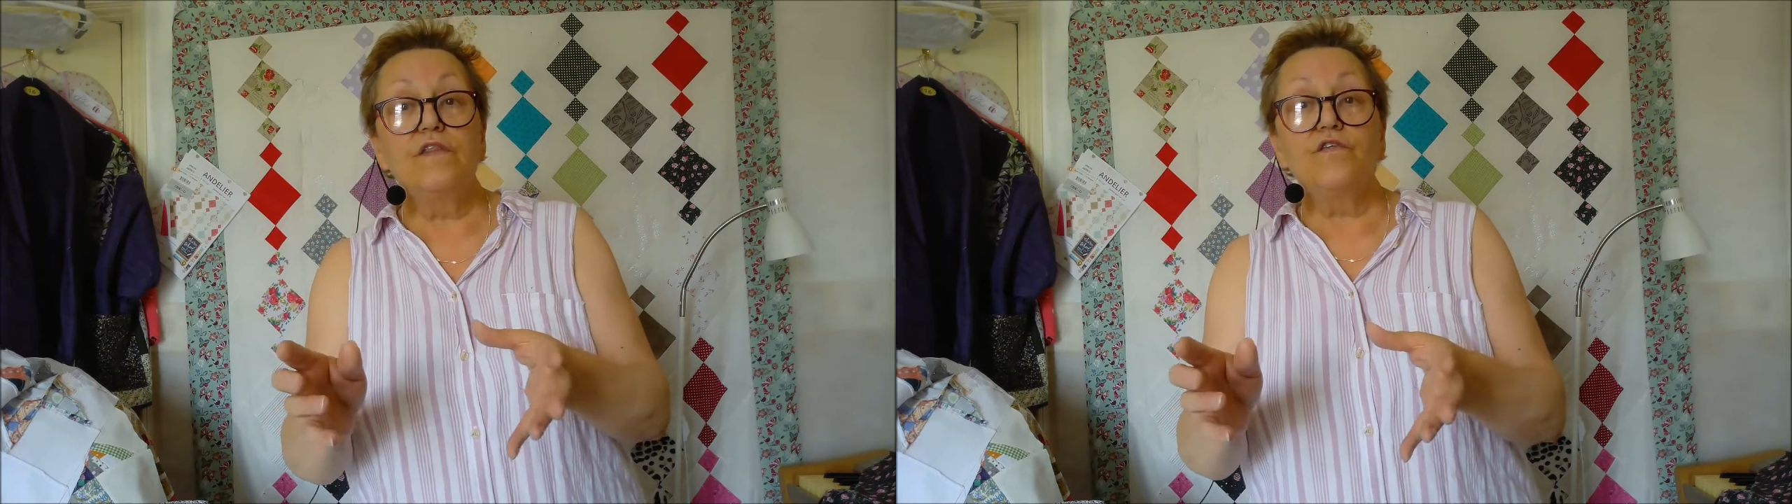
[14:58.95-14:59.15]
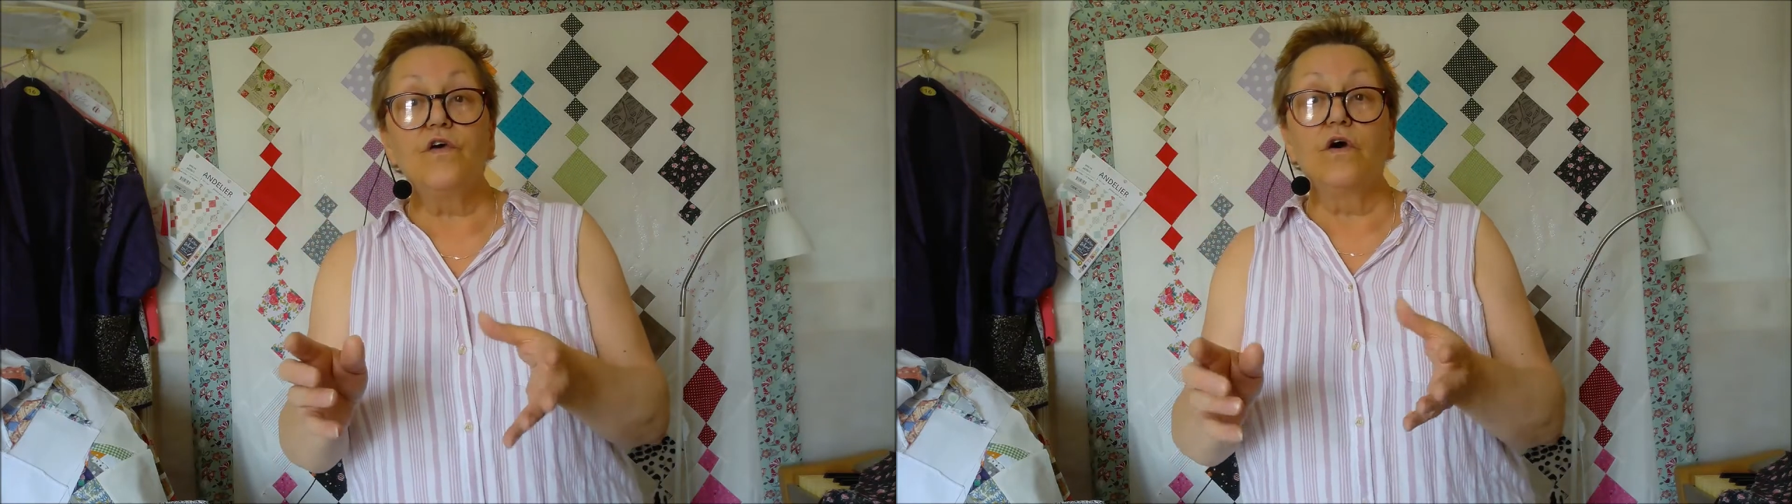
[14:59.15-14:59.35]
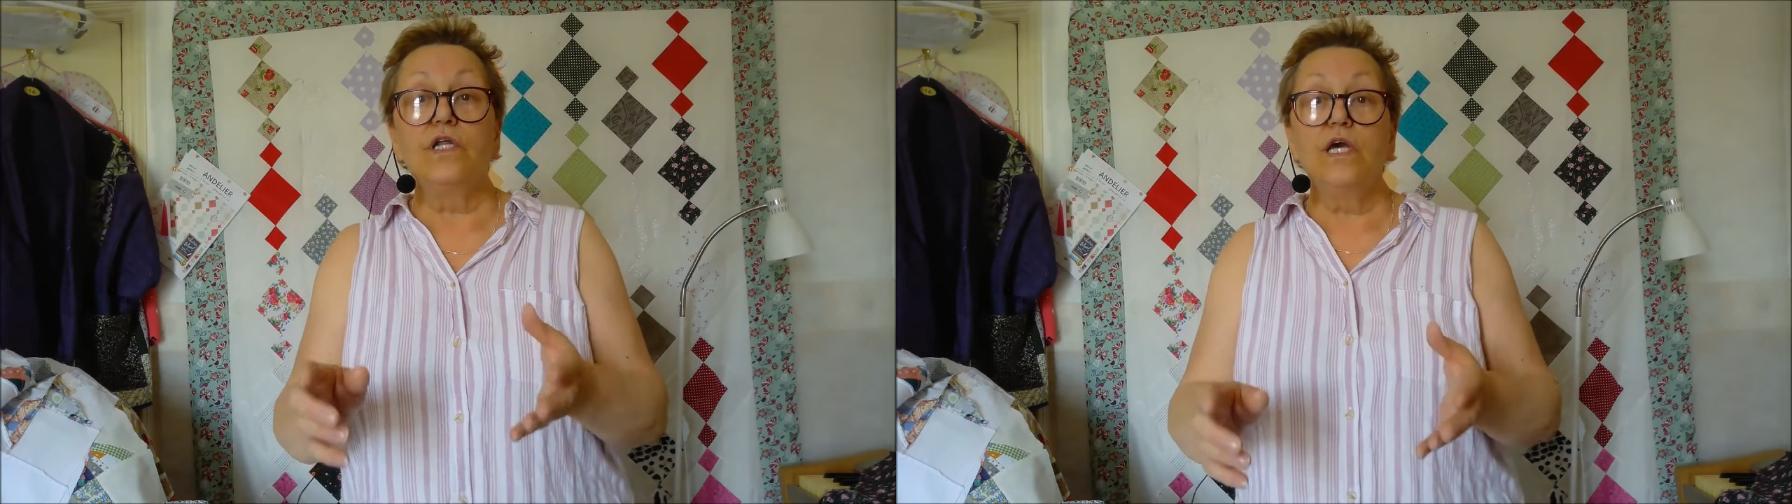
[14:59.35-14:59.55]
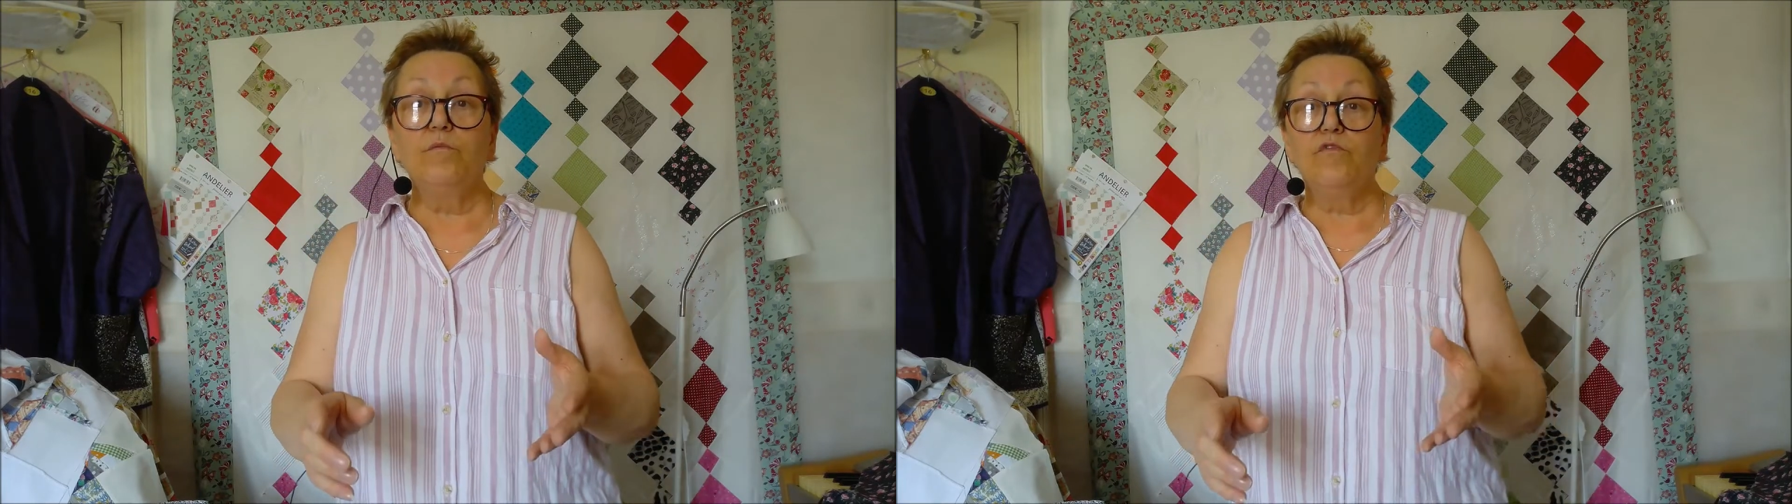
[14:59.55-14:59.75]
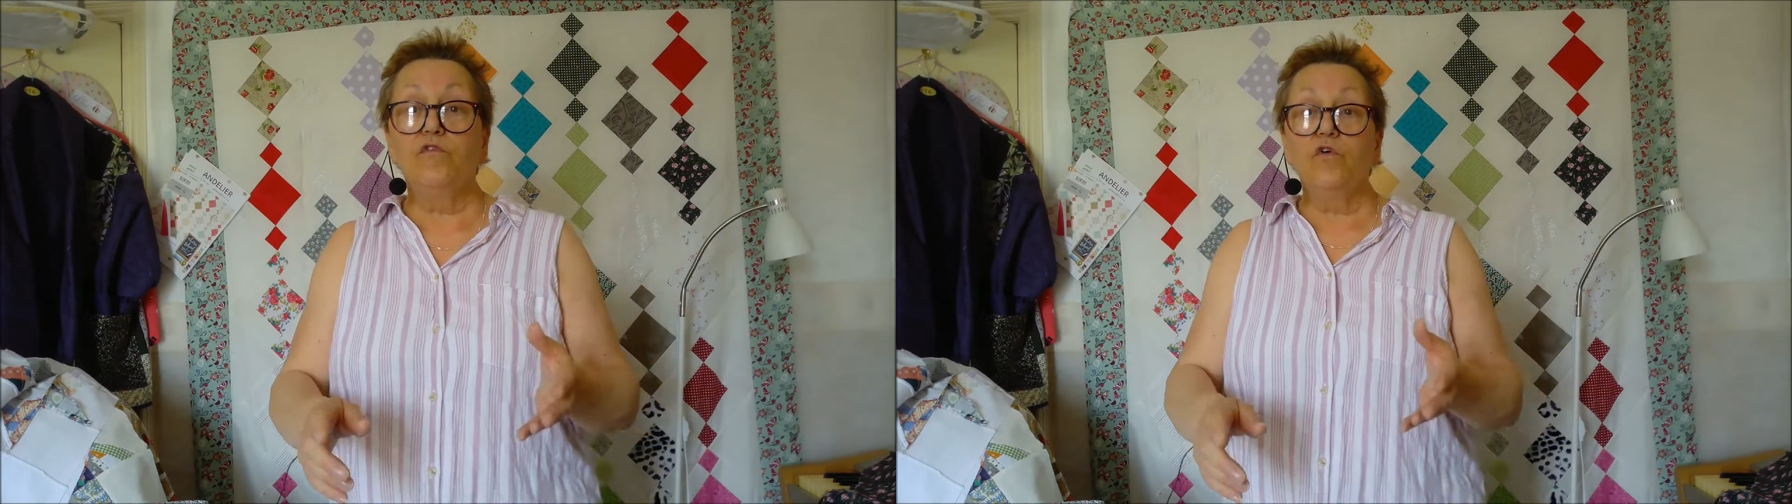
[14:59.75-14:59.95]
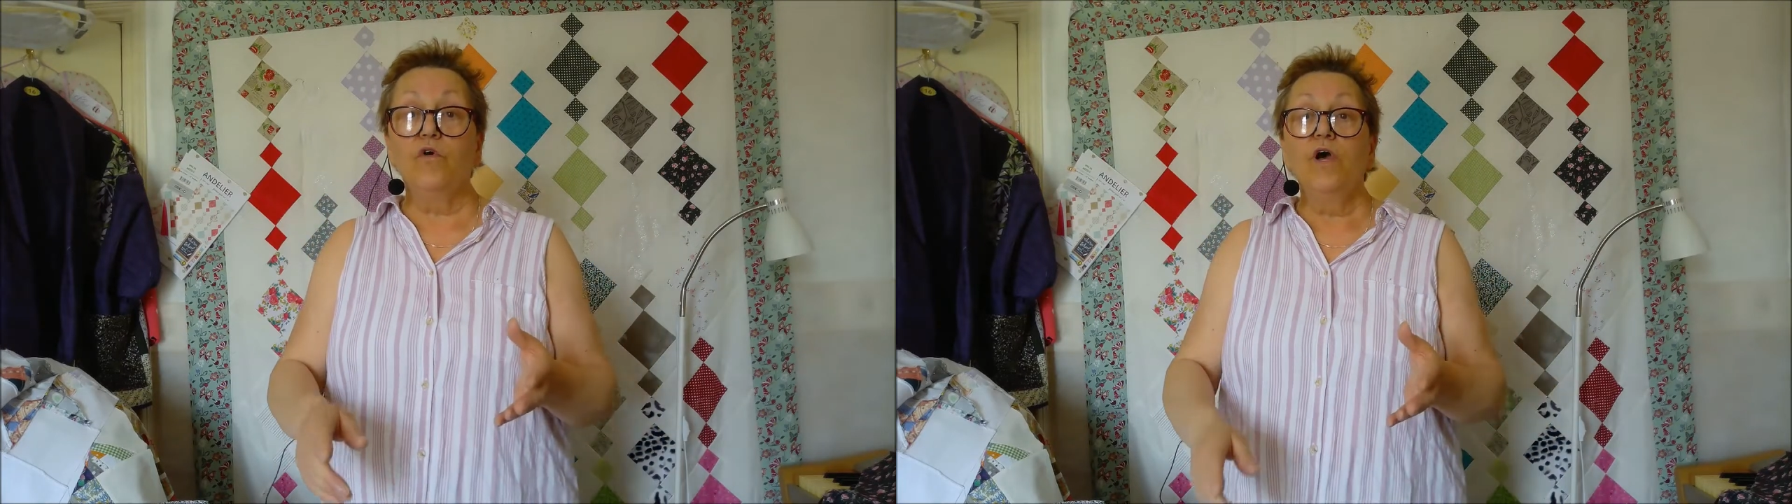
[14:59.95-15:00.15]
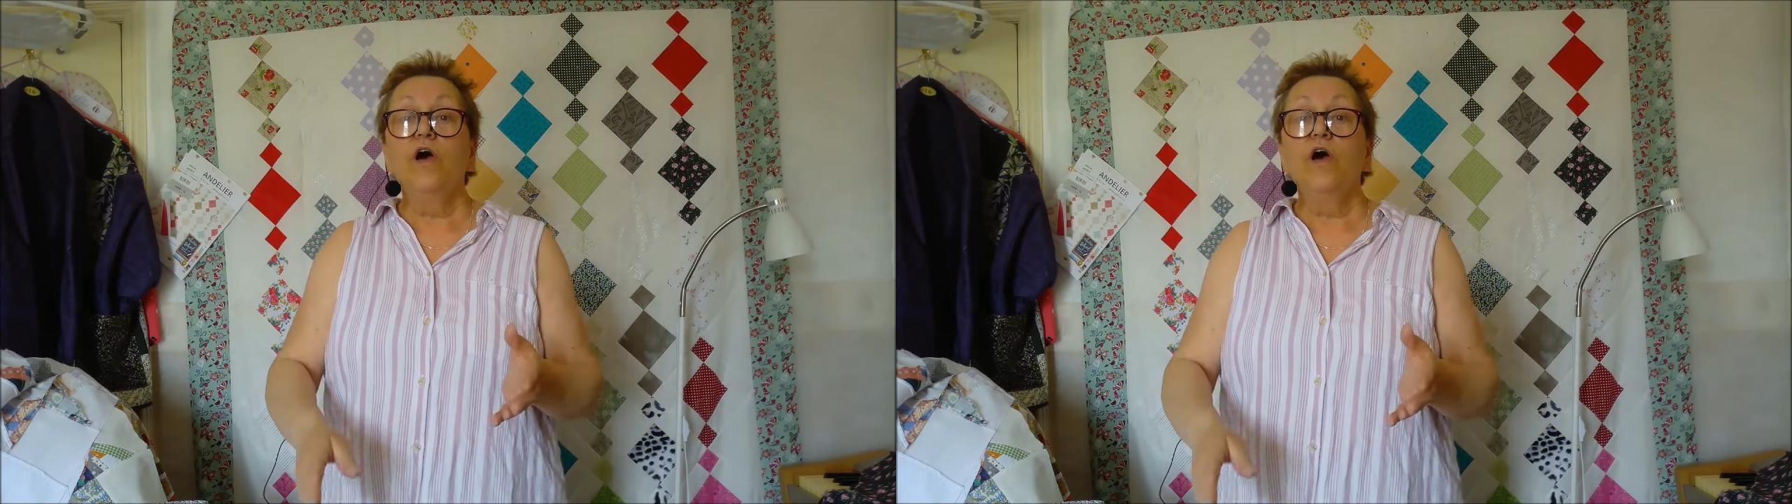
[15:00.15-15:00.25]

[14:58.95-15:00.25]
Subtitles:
this idea before,